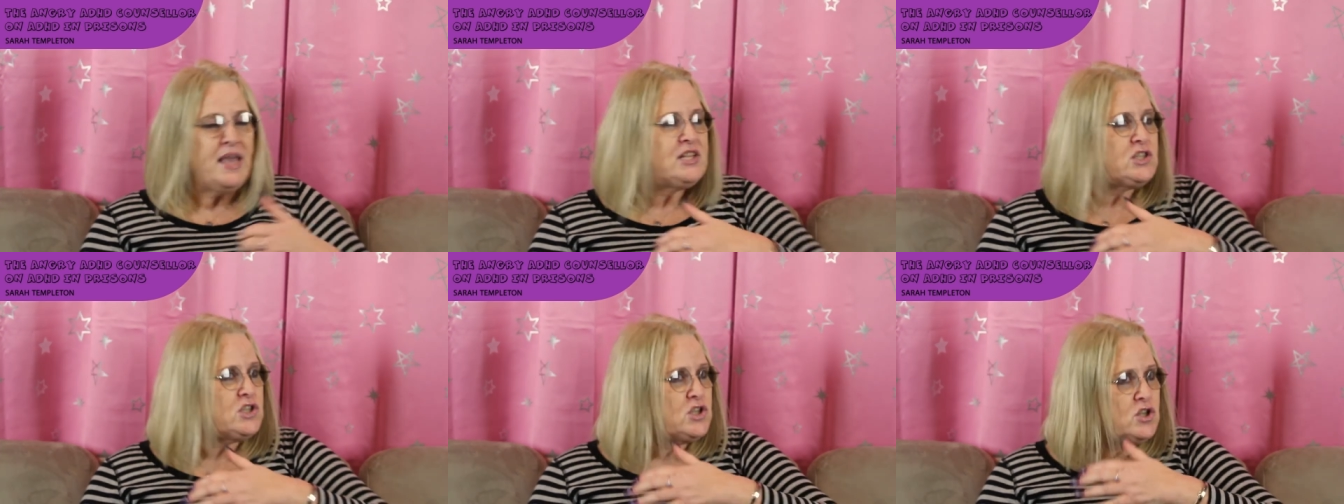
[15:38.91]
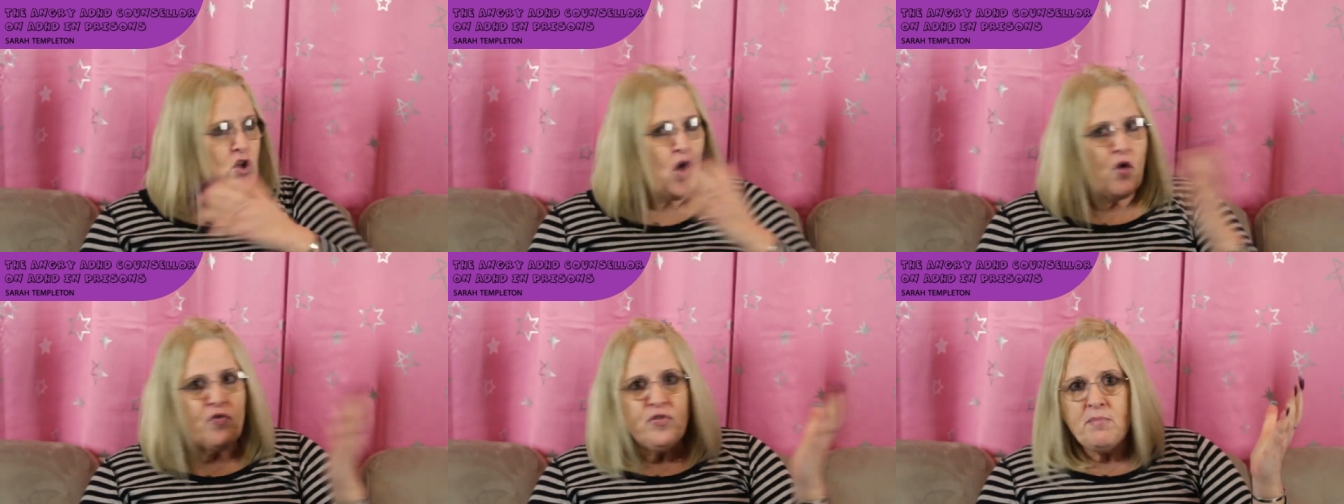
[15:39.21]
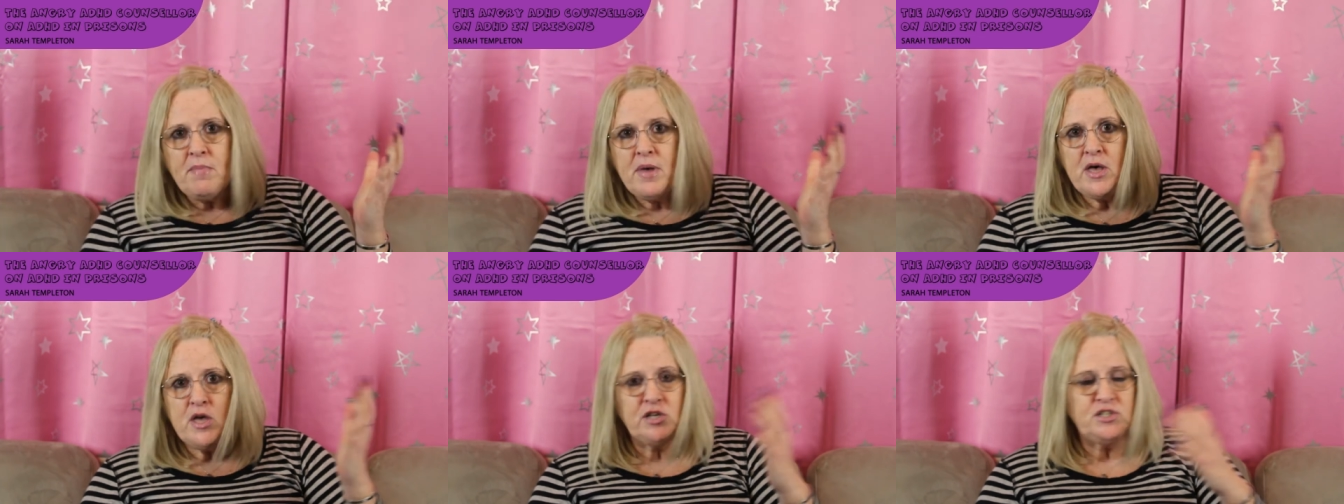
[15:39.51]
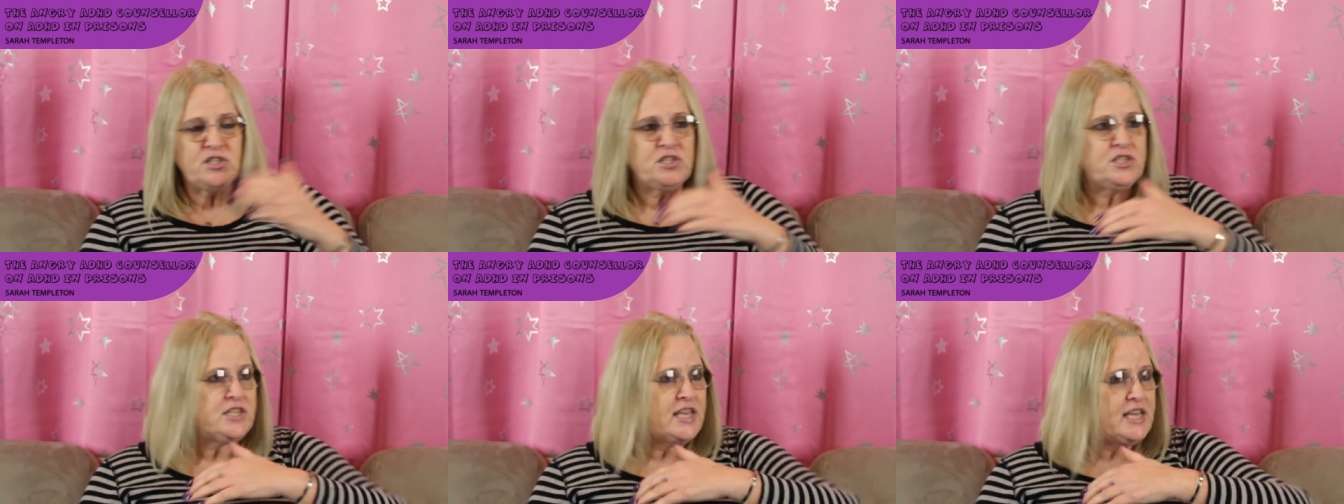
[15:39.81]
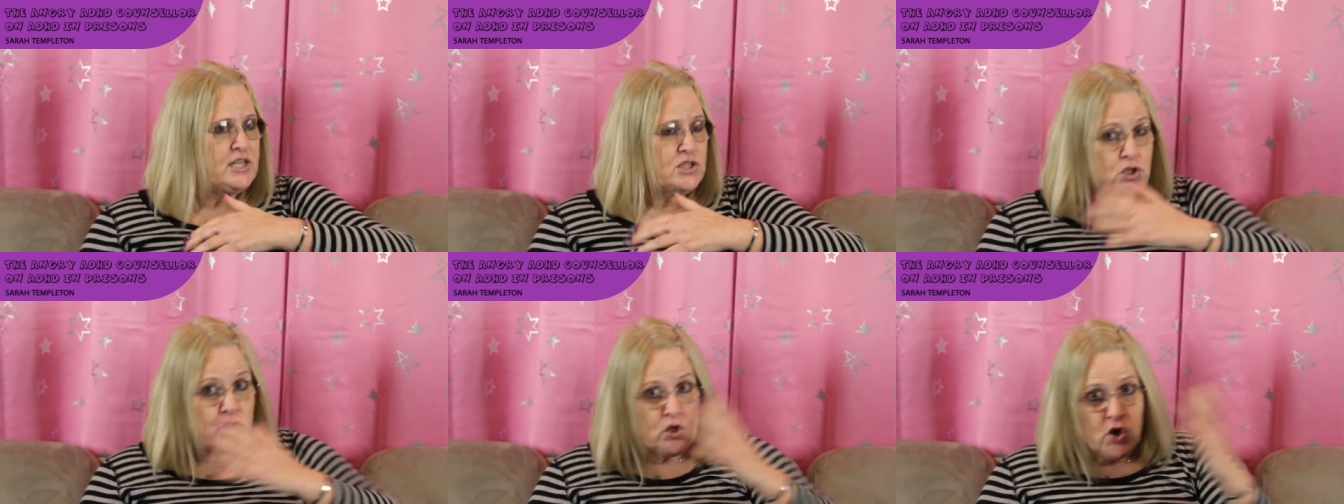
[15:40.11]
It's not the murders.
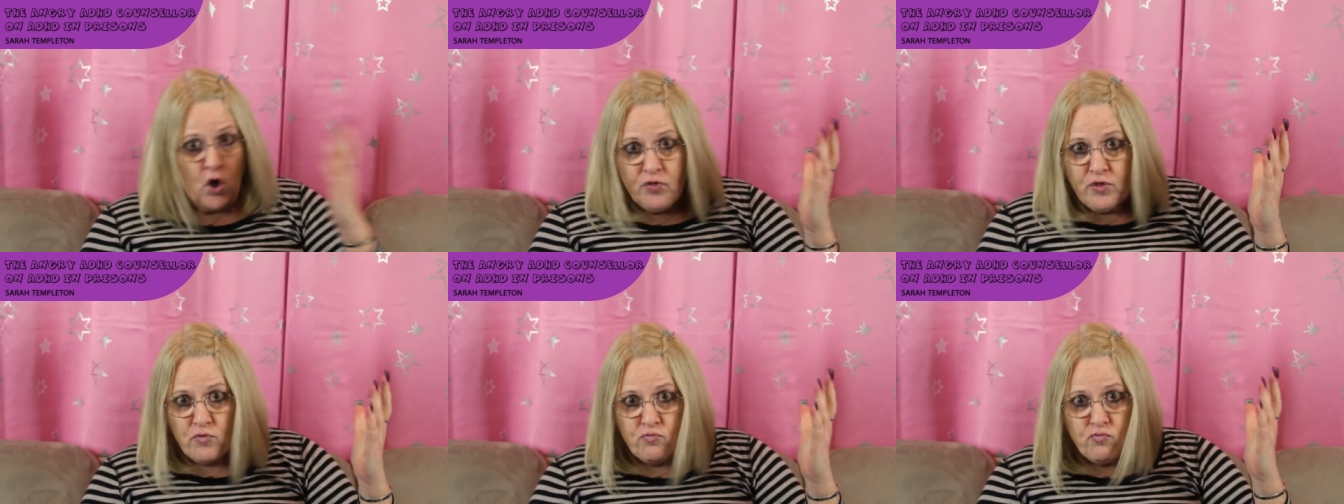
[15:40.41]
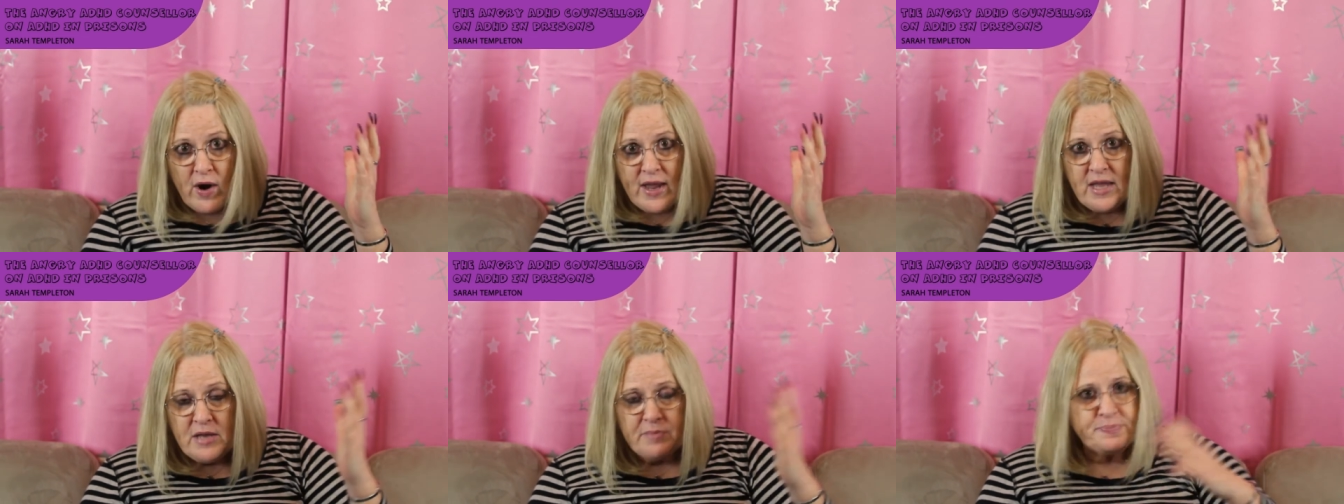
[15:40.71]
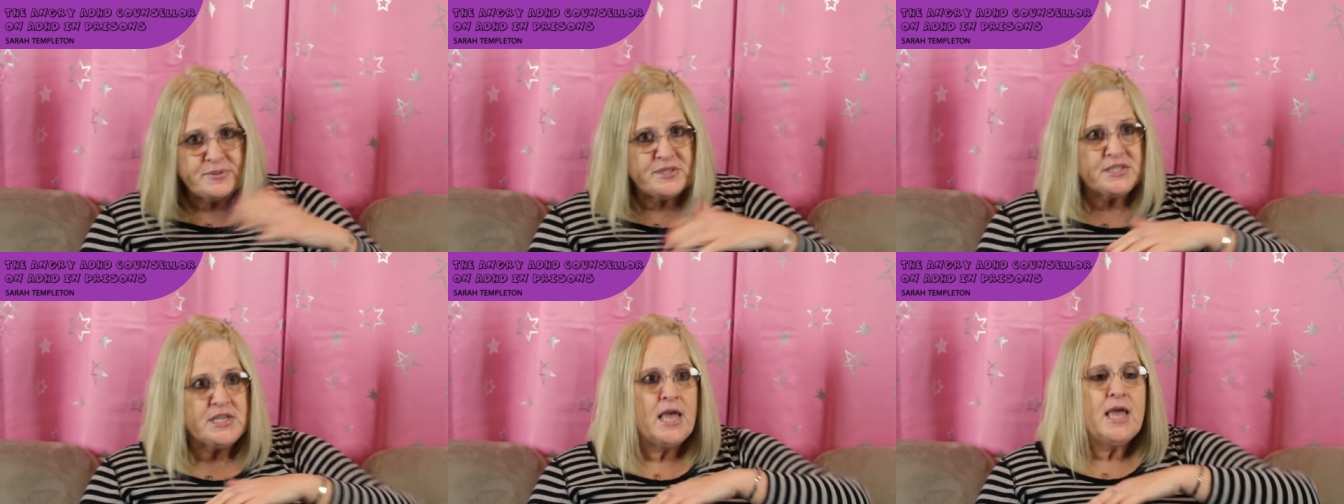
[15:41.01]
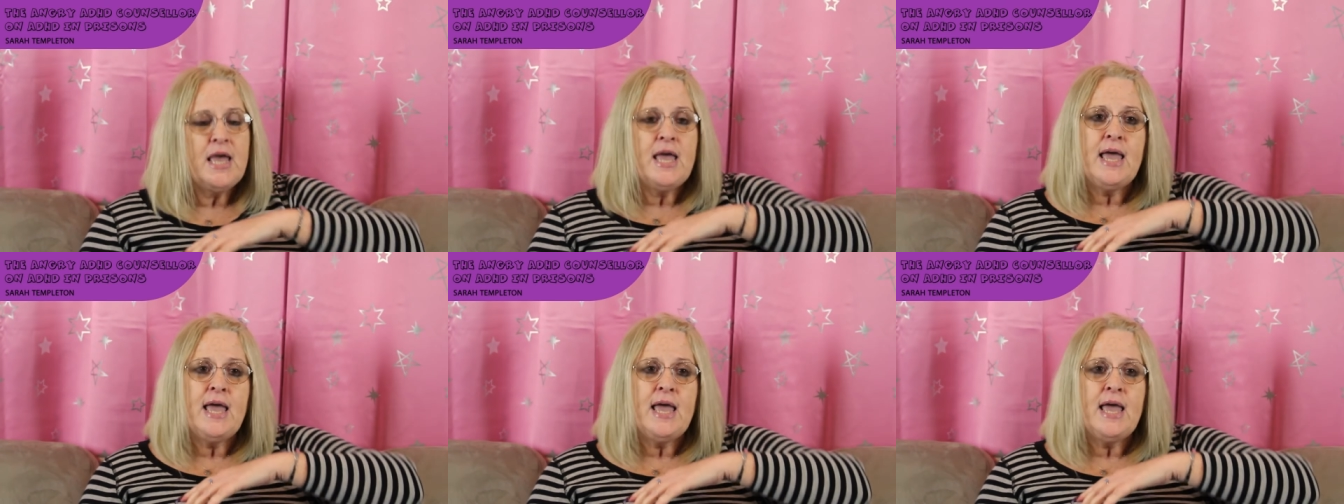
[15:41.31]
It's not the rapes.